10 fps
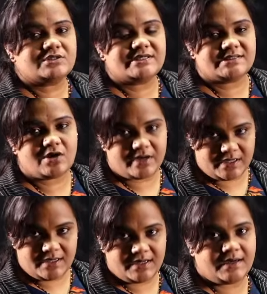is on
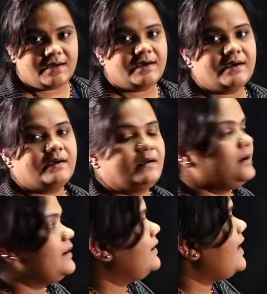
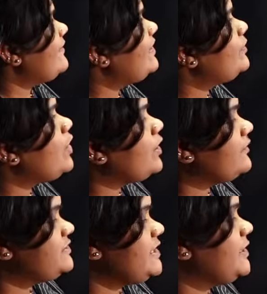available on our
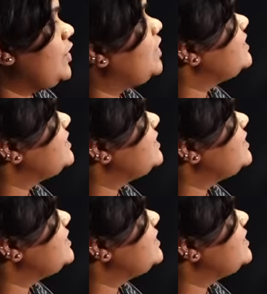Chandan Logics